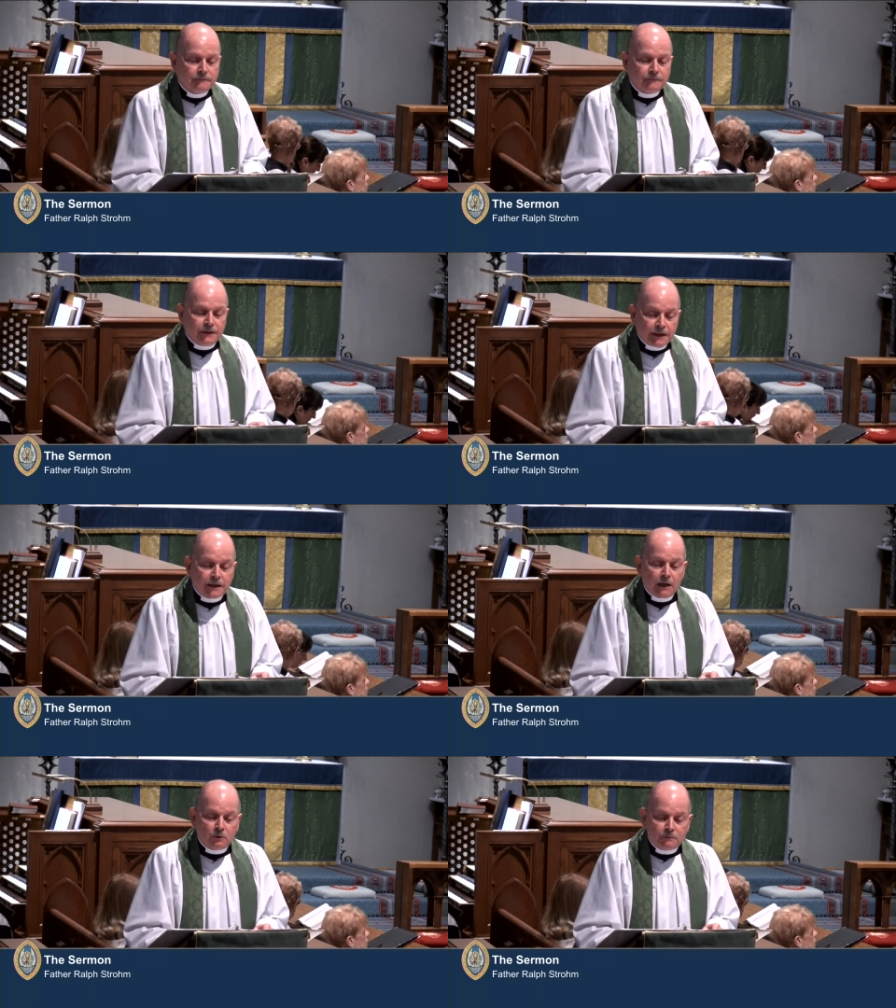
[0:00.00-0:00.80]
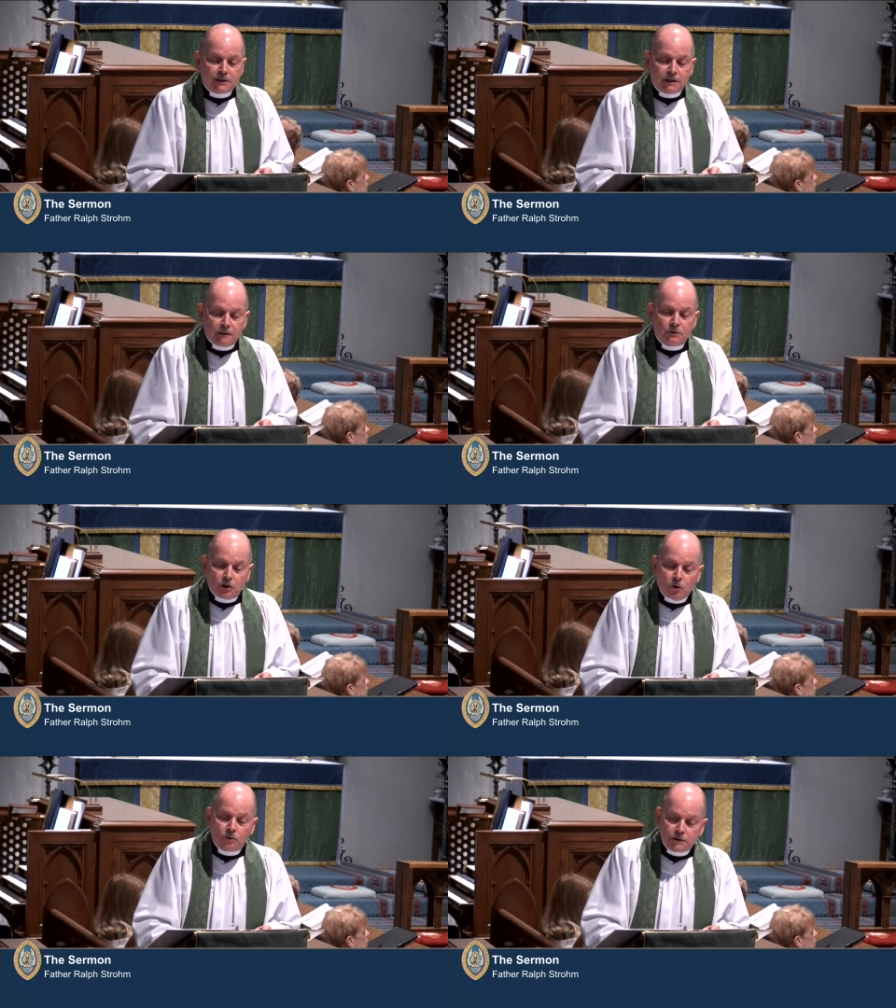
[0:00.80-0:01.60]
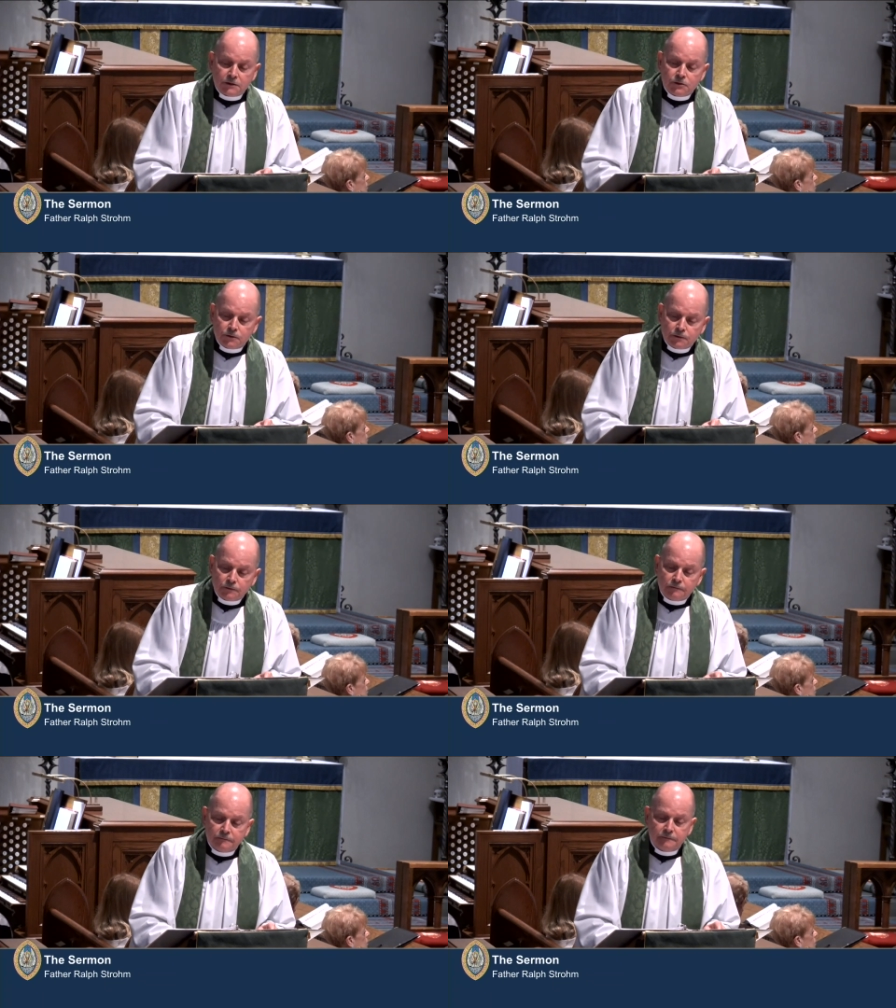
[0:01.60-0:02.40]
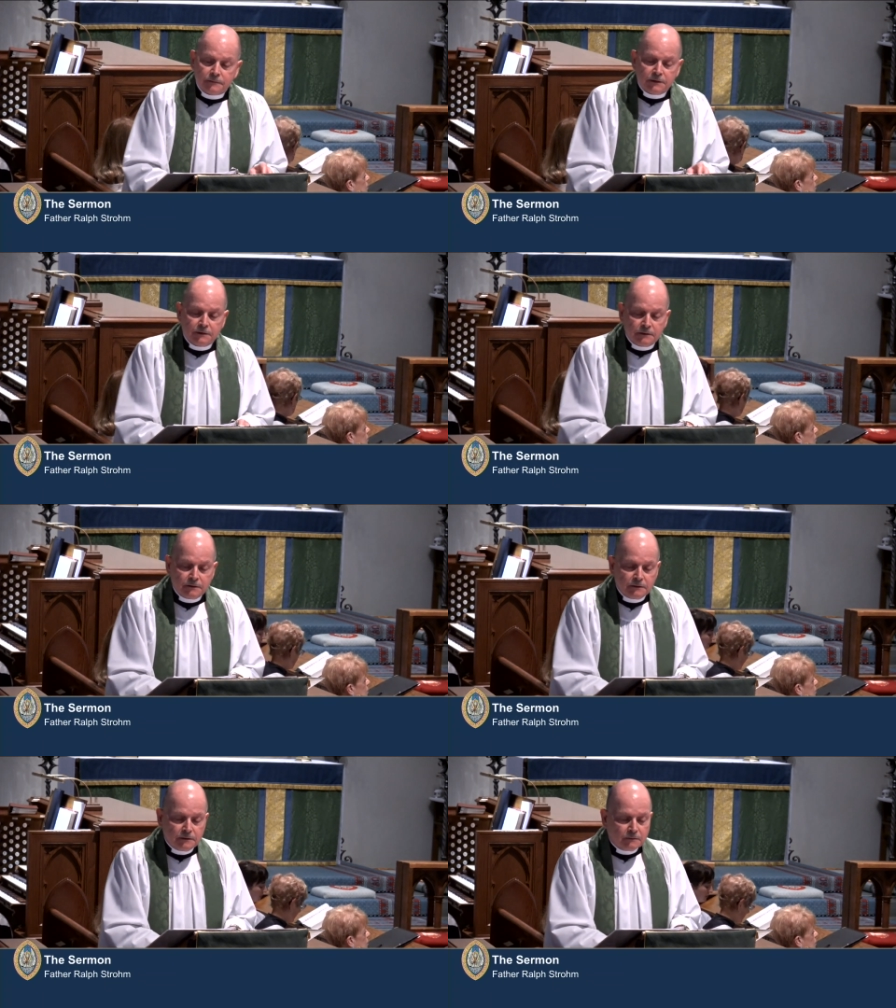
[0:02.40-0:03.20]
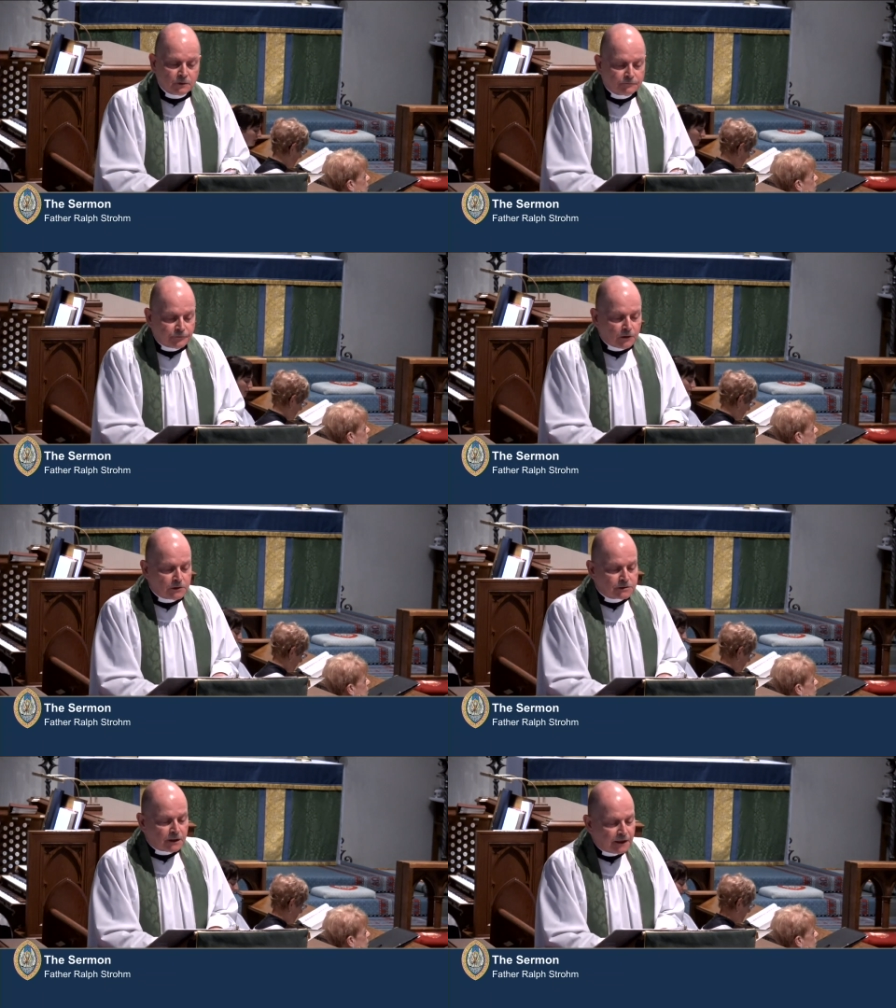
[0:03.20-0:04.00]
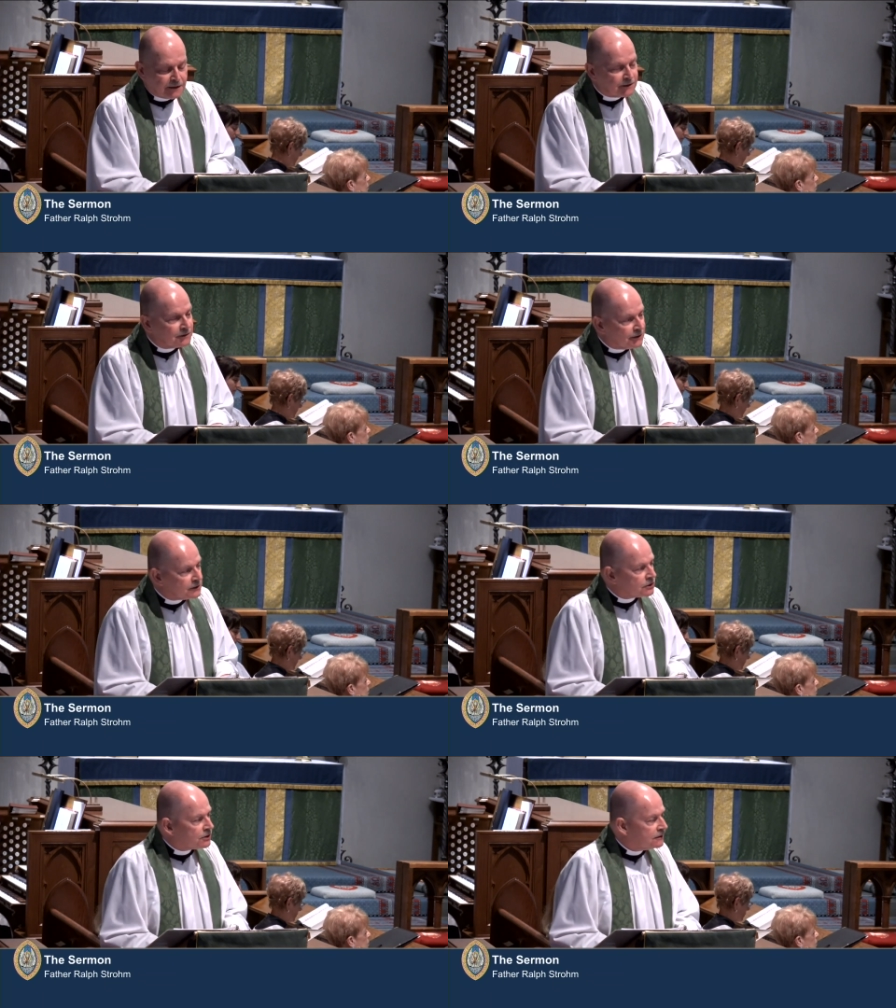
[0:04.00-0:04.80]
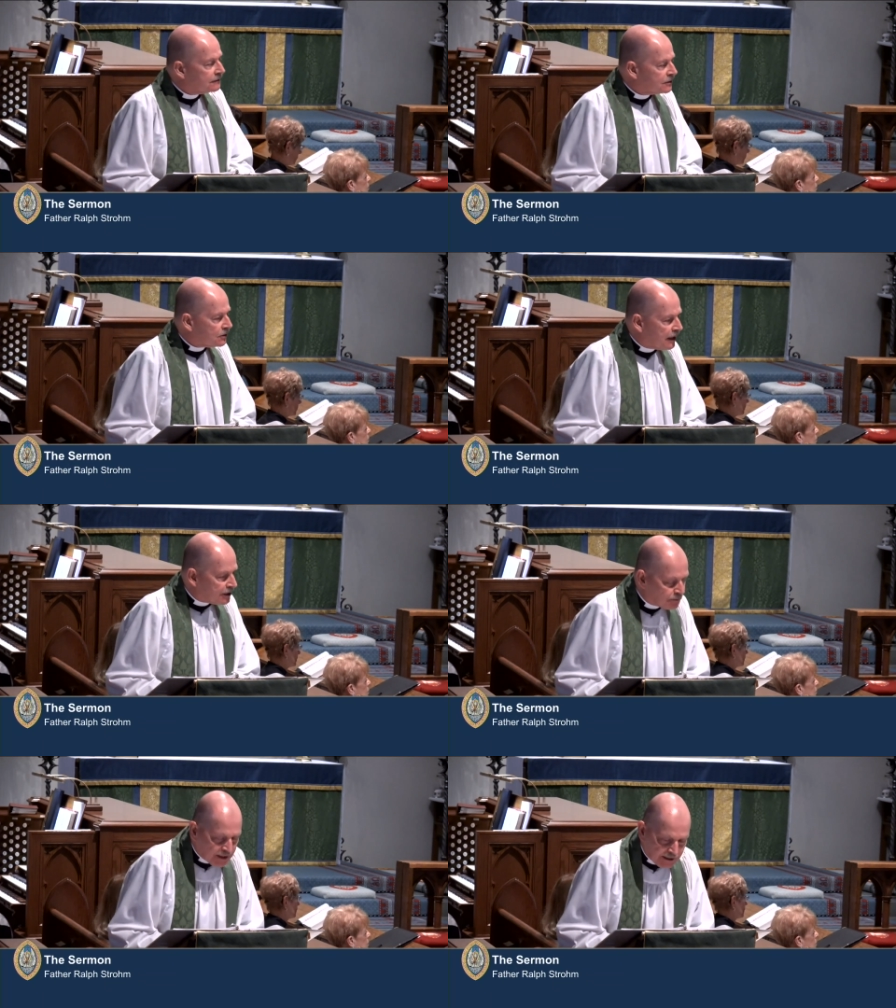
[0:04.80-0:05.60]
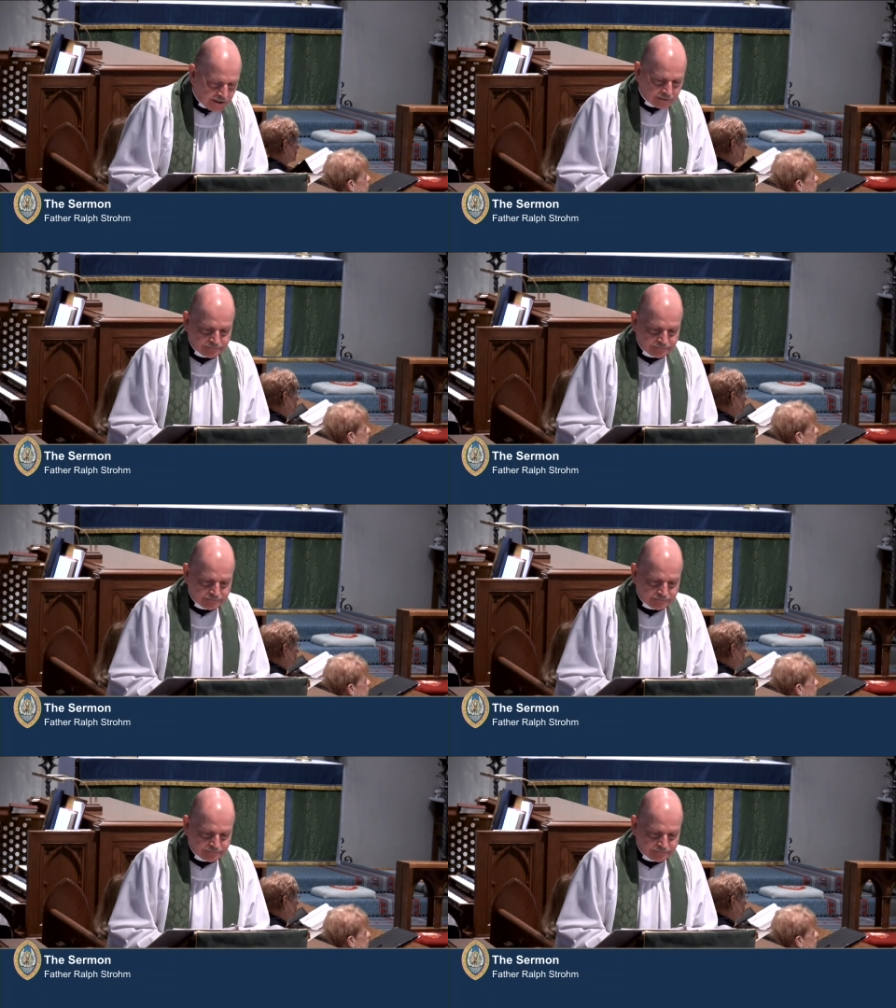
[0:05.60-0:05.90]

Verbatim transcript: Then I would become golden too. But first I had to ditch the trash bag.